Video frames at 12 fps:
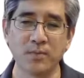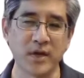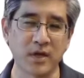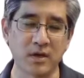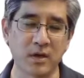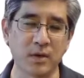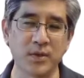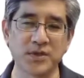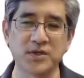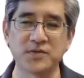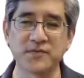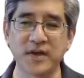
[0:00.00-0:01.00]
make
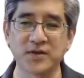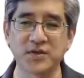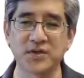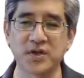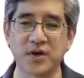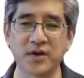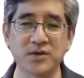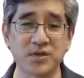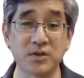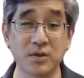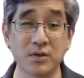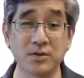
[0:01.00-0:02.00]
comments if necessary,
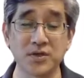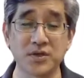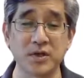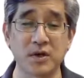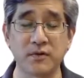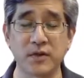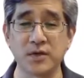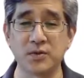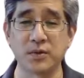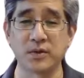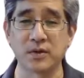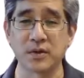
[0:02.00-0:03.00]
just look to see, are they
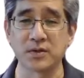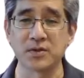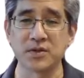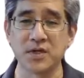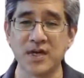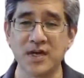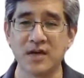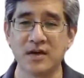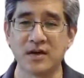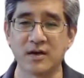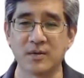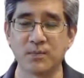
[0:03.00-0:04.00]
doing things
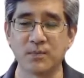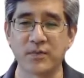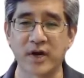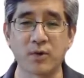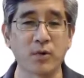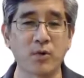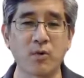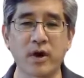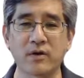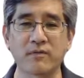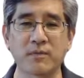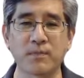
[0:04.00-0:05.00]
that are
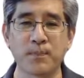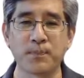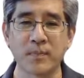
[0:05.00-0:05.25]
required of them.